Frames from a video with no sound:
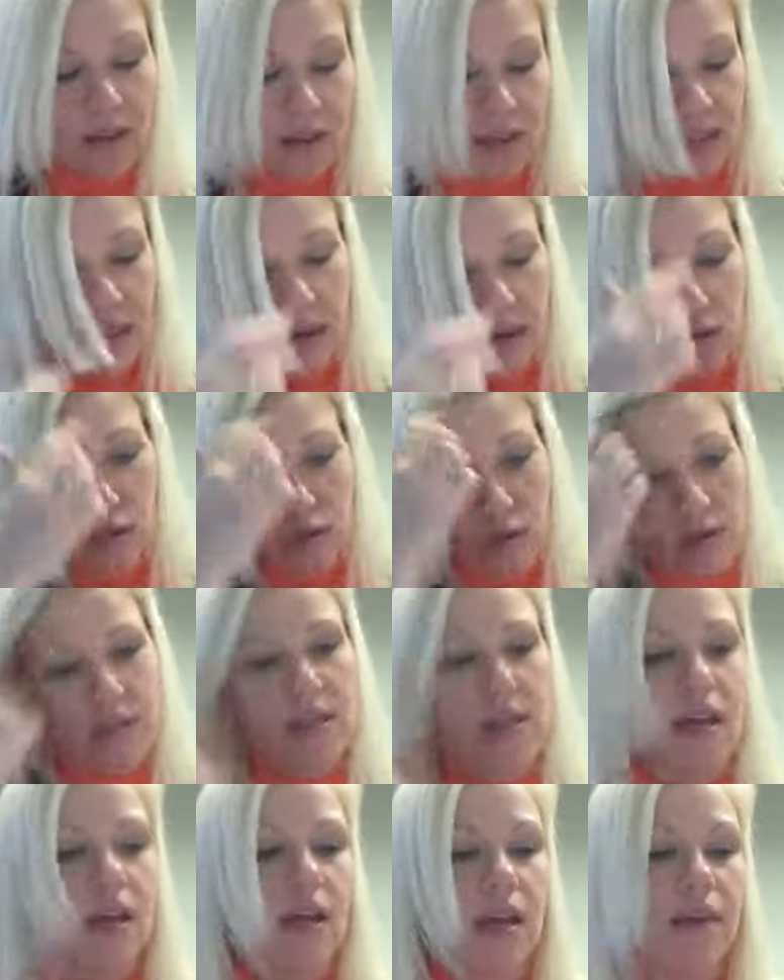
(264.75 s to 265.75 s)
thin or
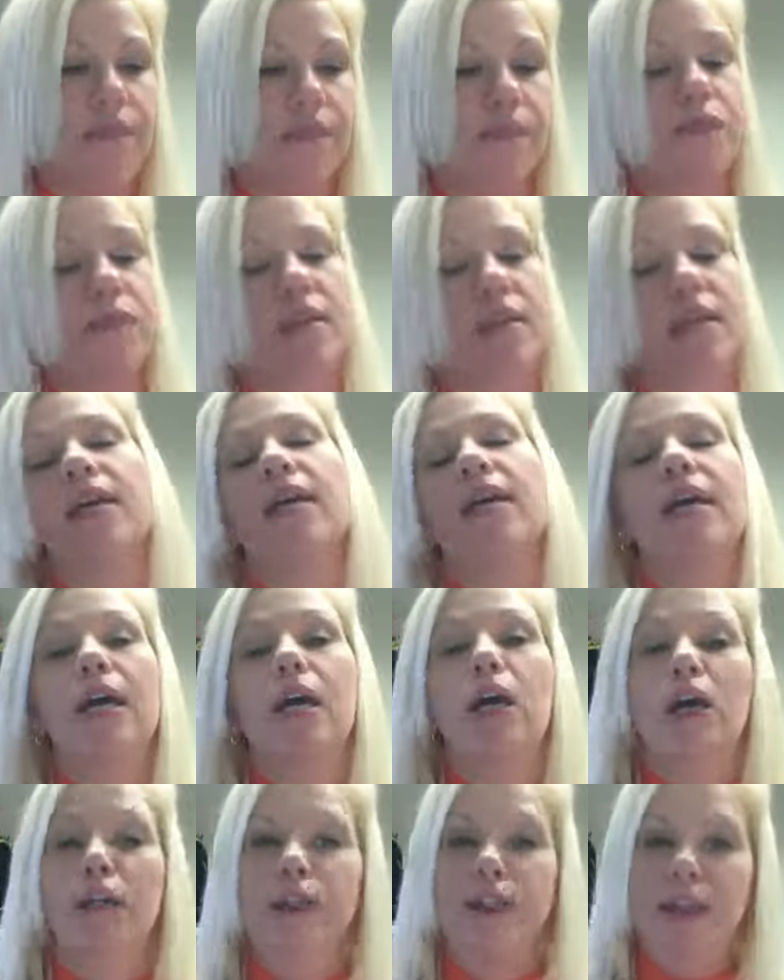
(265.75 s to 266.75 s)
skinny.
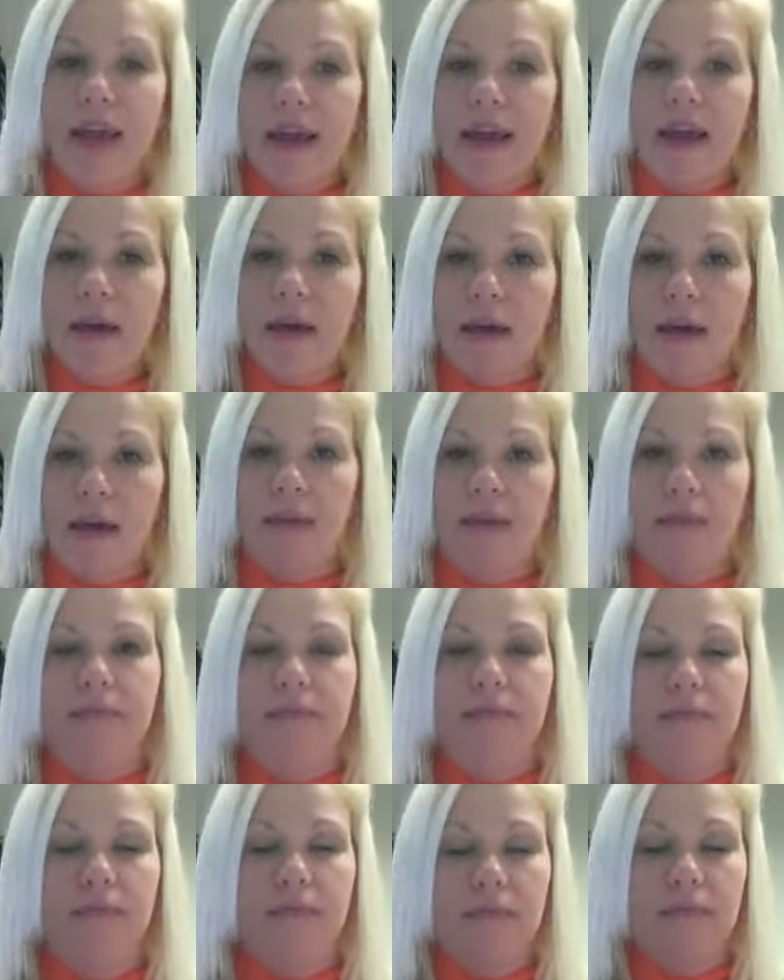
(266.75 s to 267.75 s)
Thick.
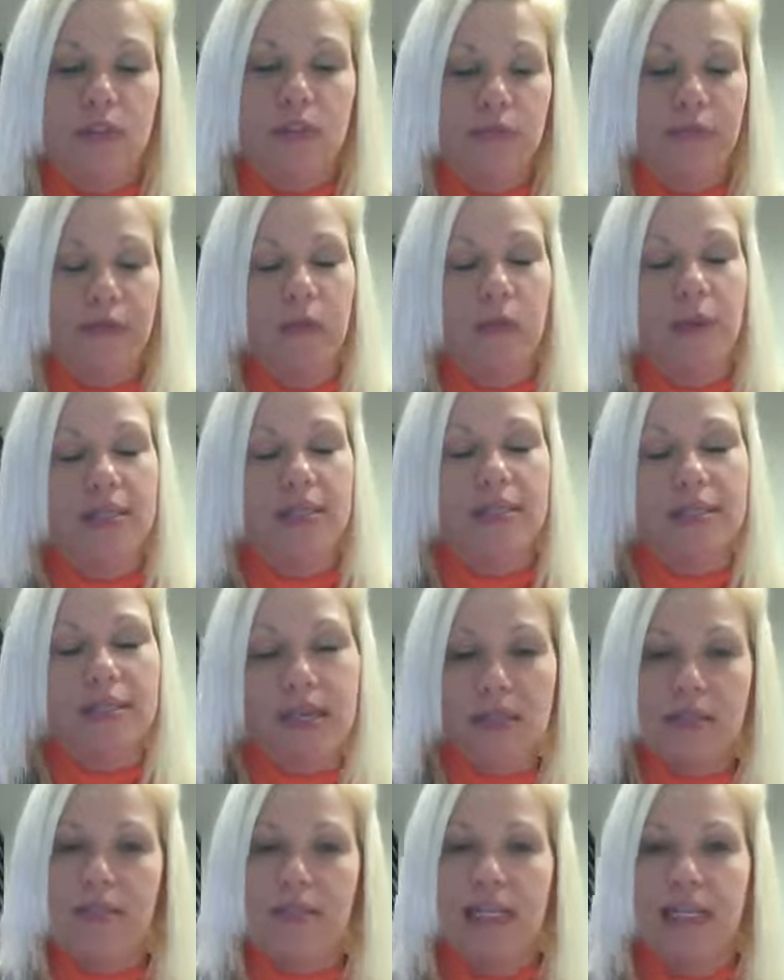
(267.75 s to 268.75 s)
So if you want to
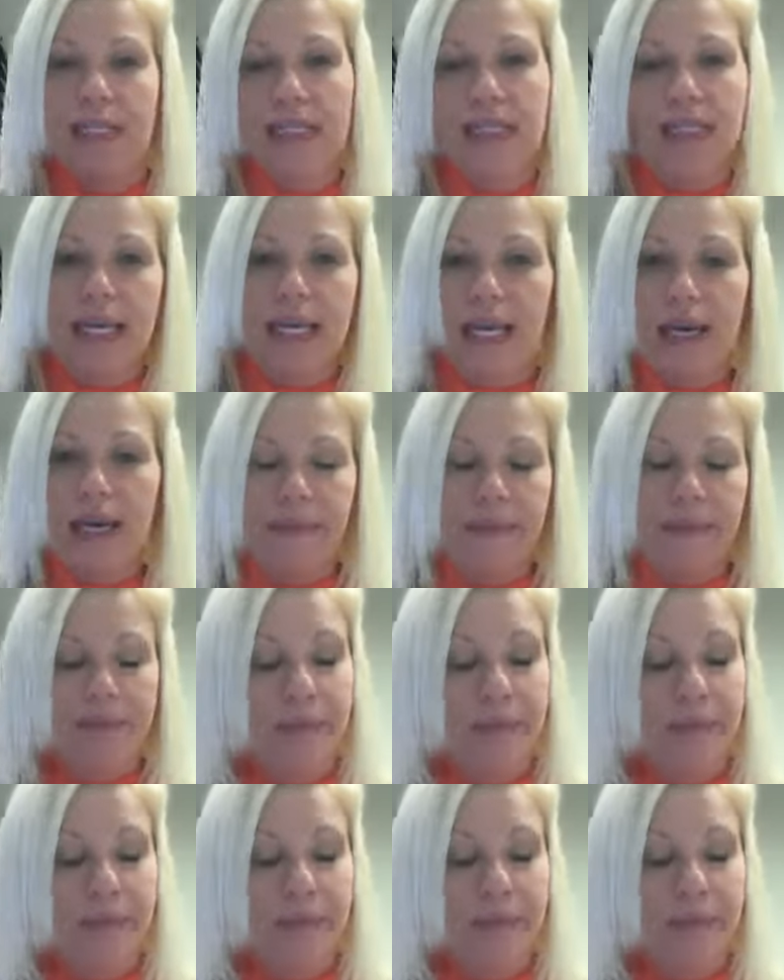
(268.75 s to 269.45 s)
say somebody's thick,